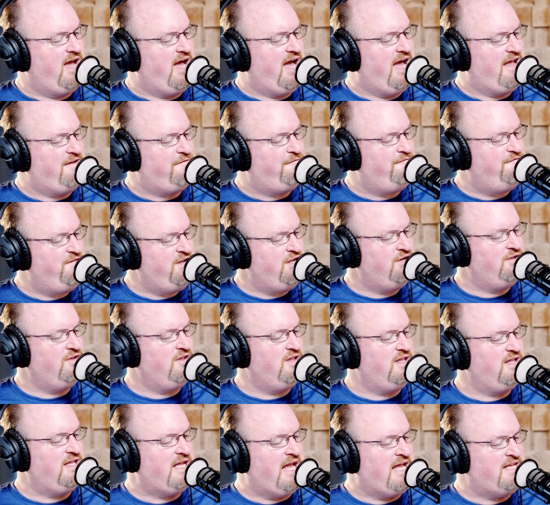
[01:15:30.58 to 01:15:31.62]
I
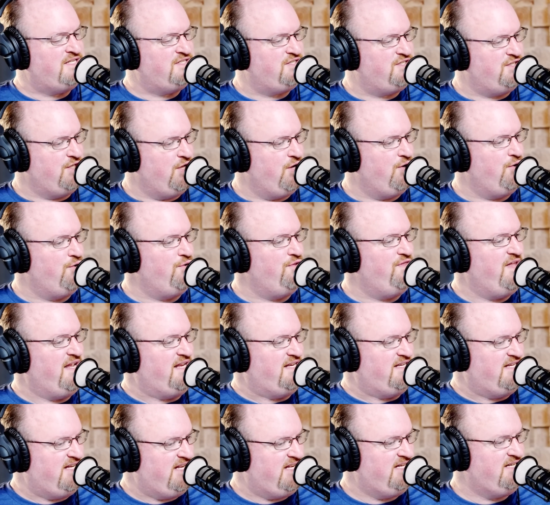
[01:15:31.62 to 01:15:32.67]
feel as though they
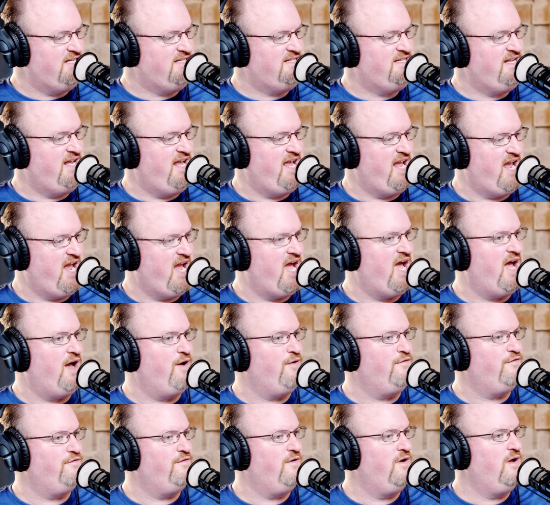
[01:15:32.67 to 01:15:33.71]
needed to
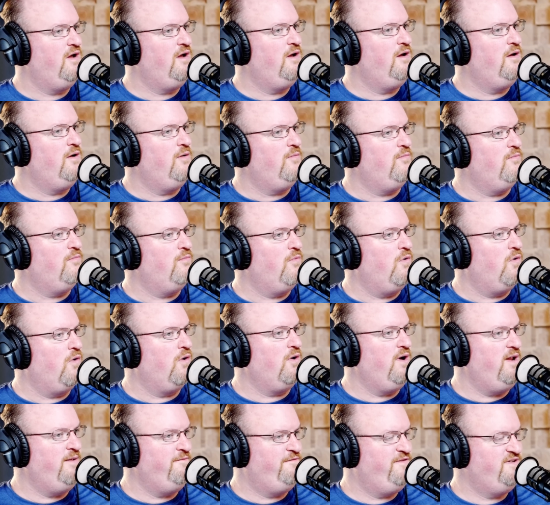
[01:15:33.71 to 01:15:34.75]
have
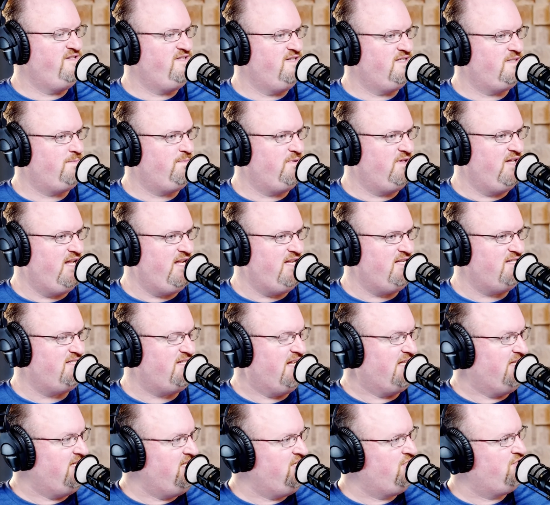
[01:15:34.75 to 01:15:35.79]
more emphasis placed,
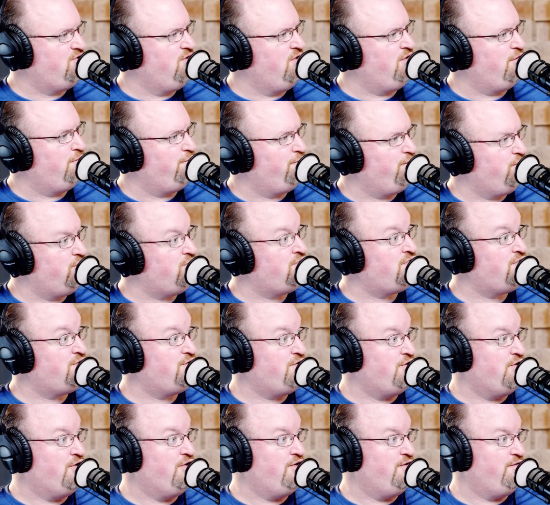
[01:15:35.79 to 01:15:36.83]
at least during the first
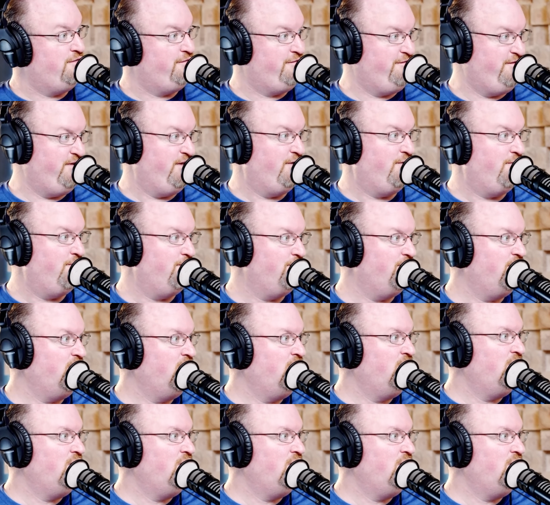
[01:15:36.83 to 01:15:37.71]
third of the film,